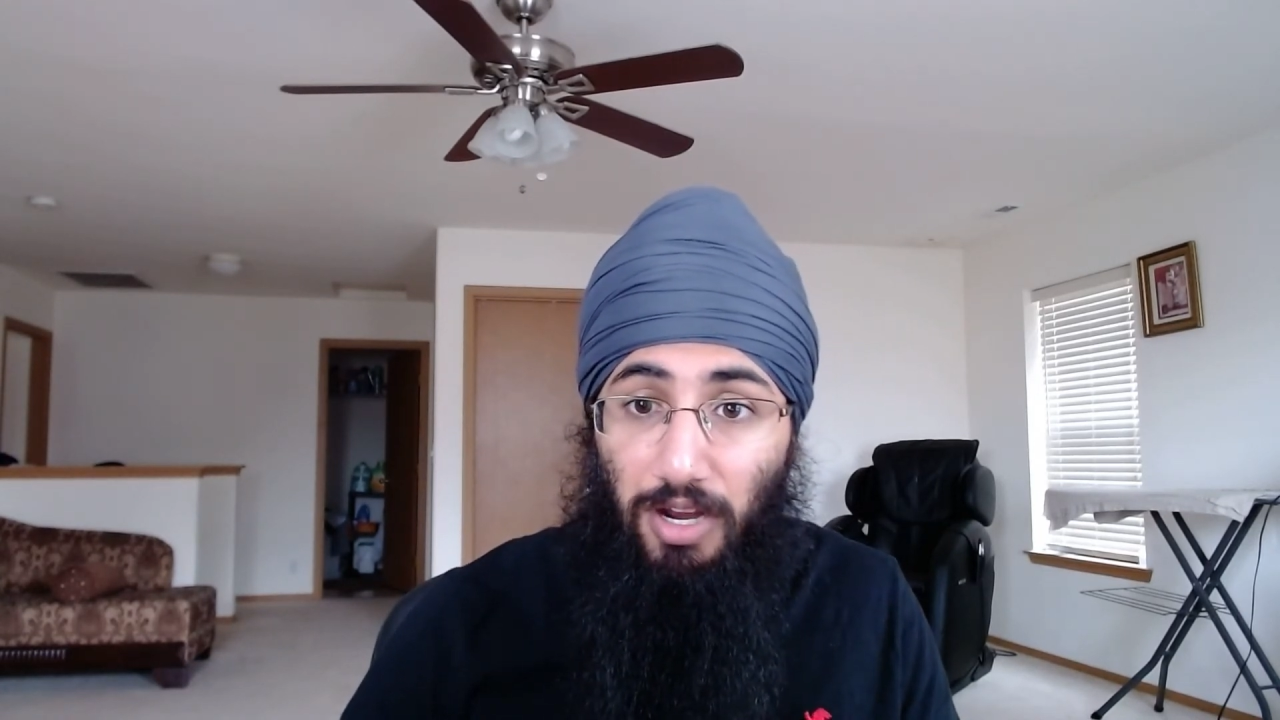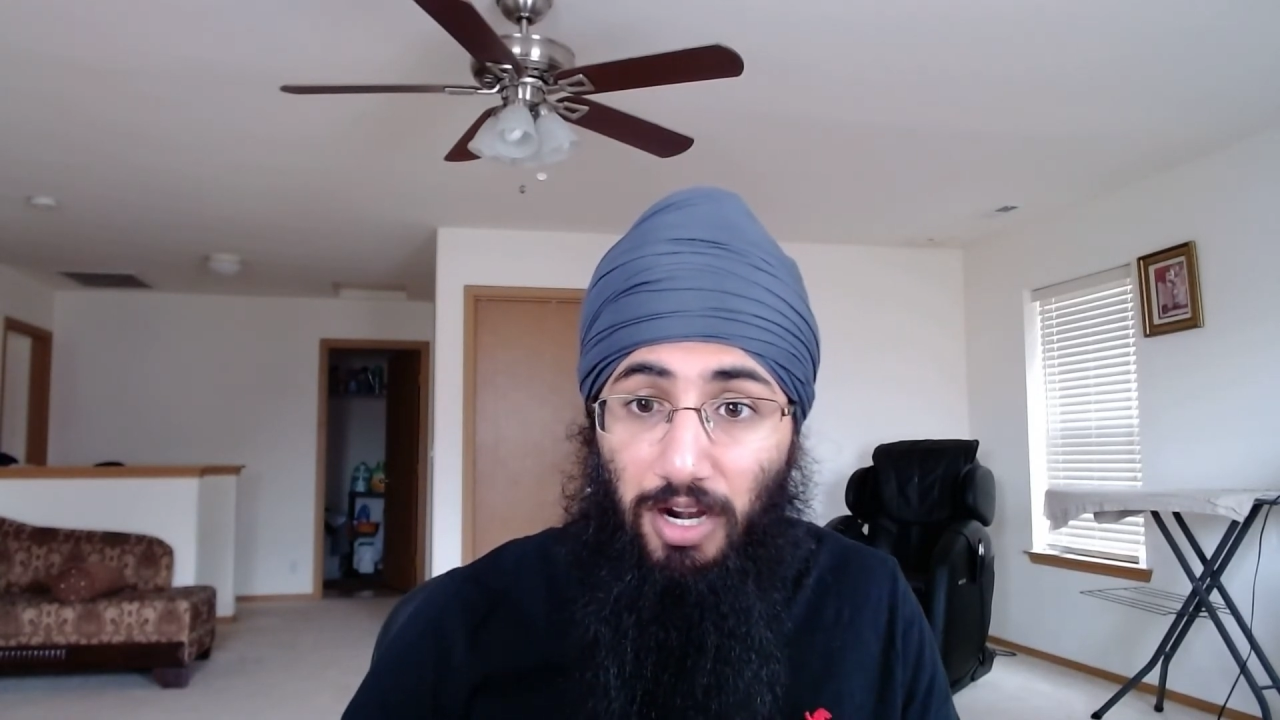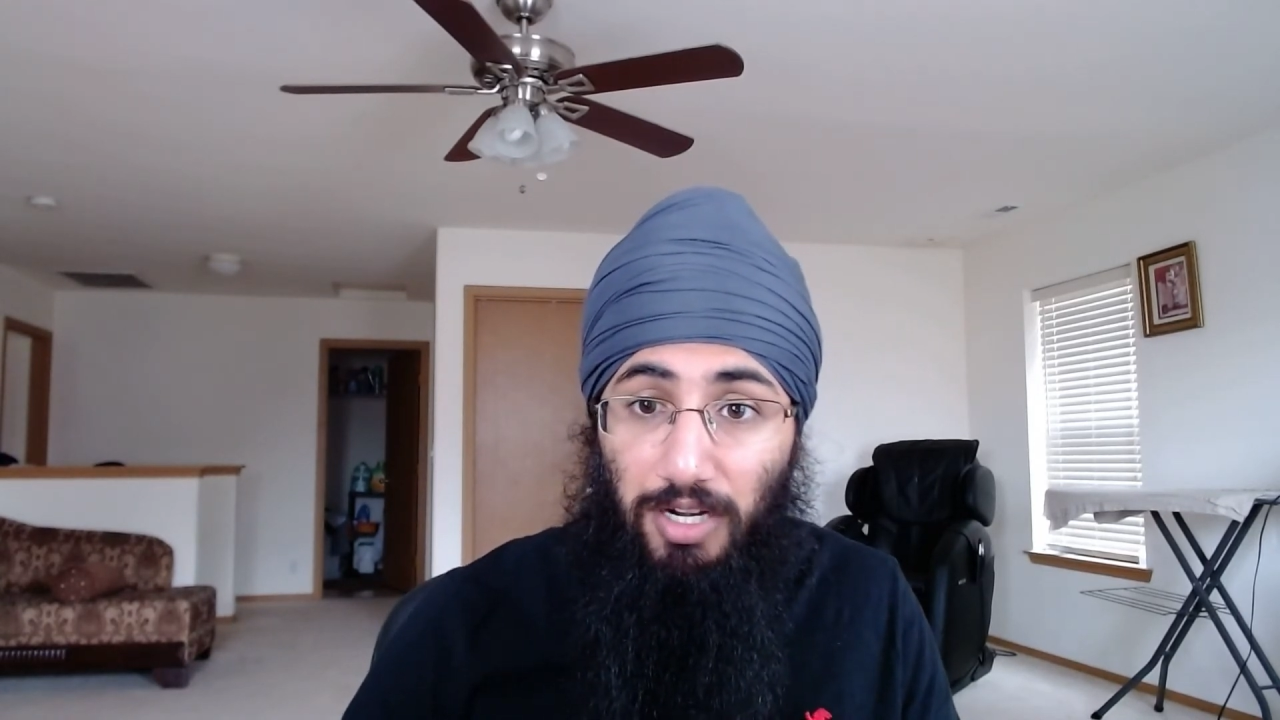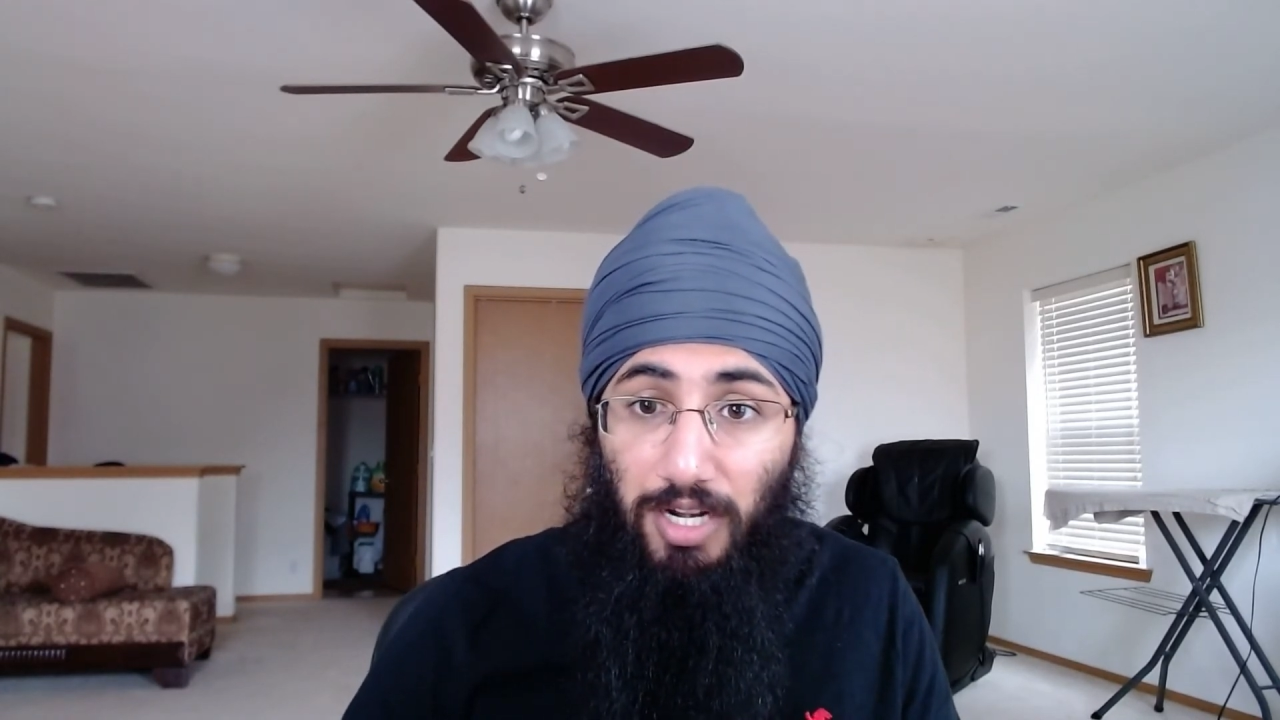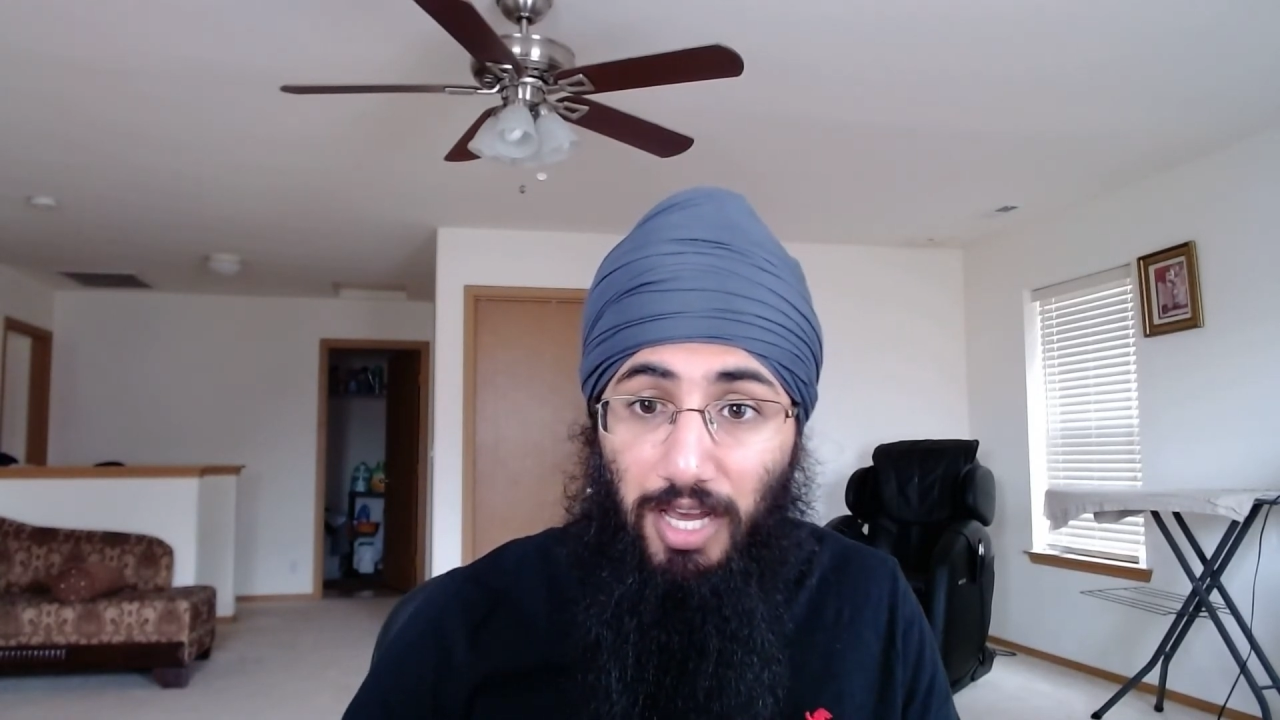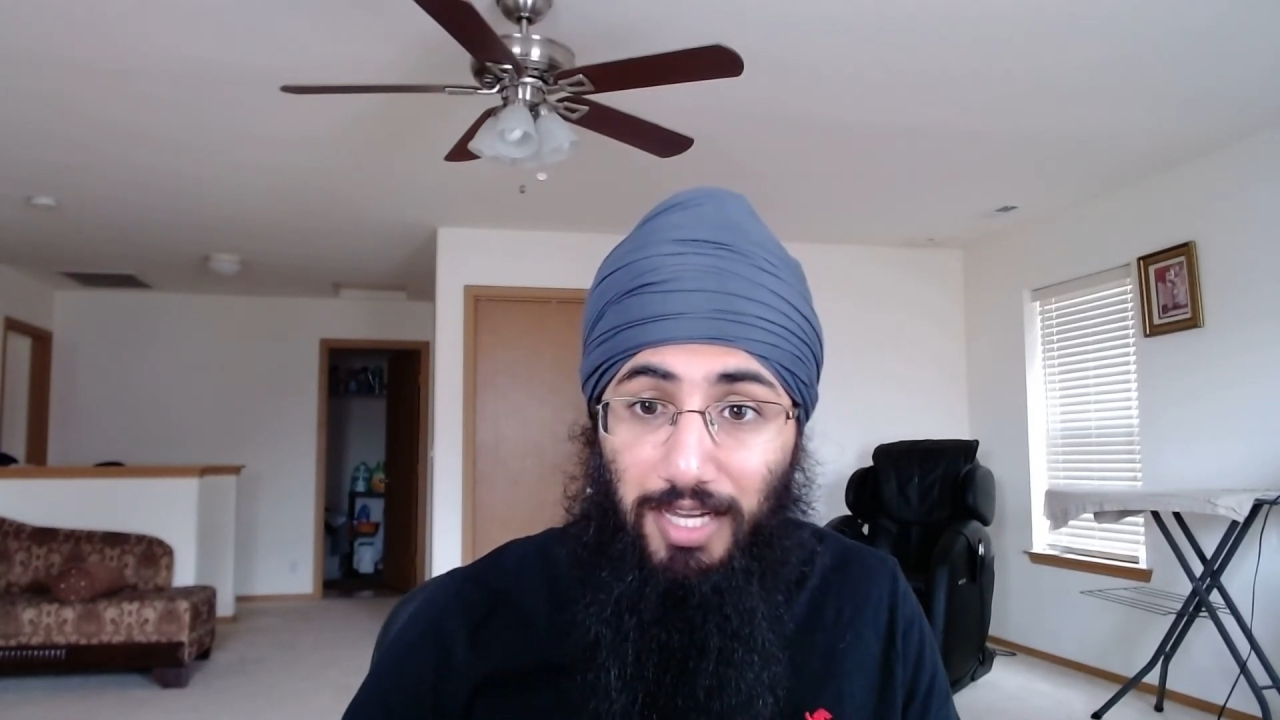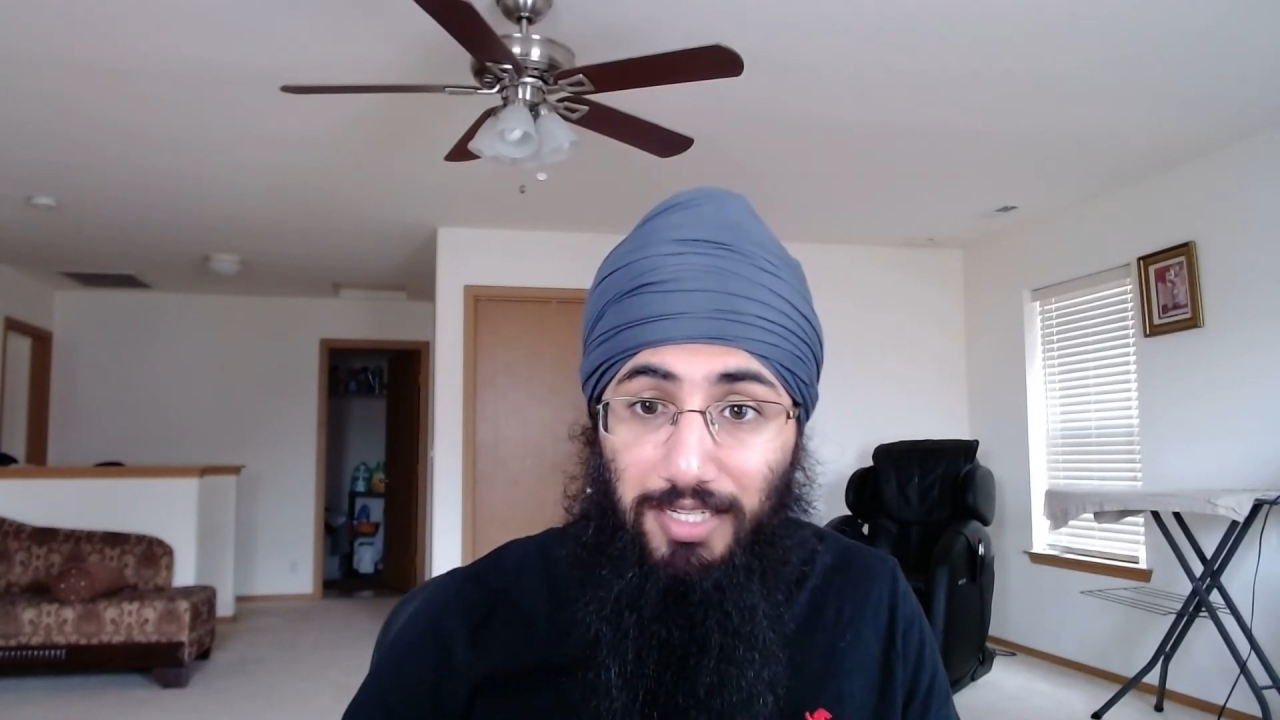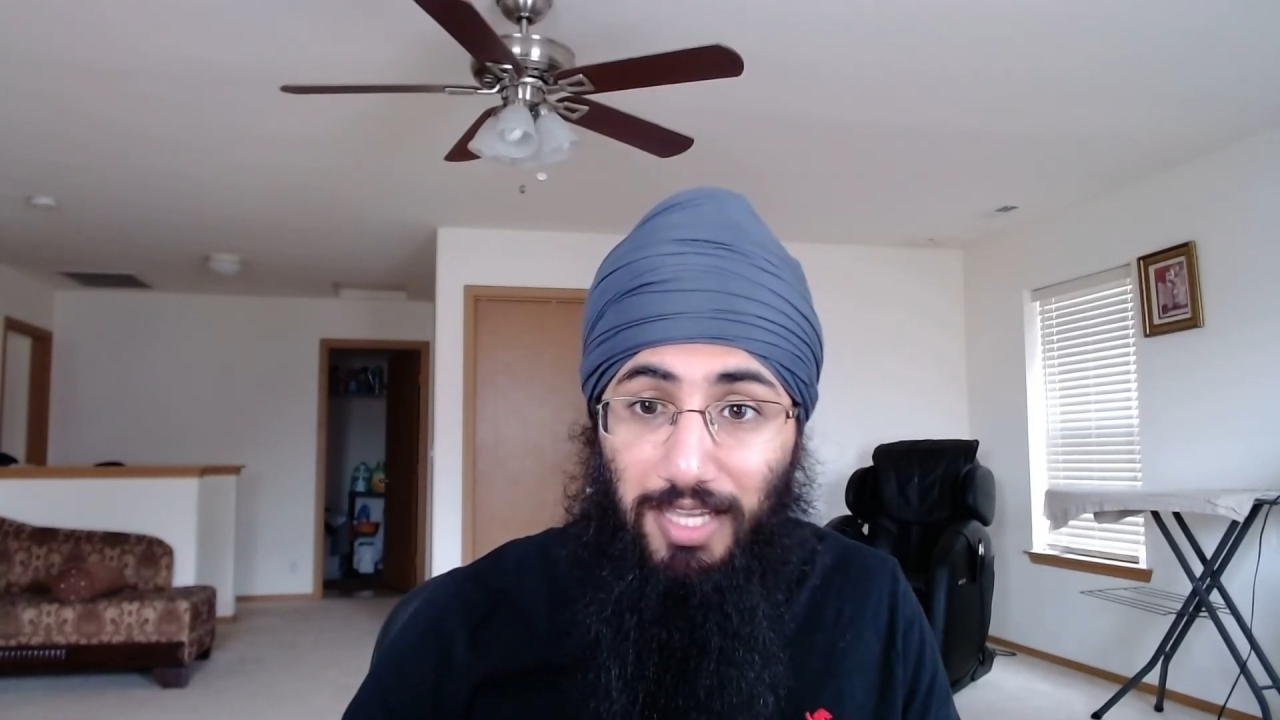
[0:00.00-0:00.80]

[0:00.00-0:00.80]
are not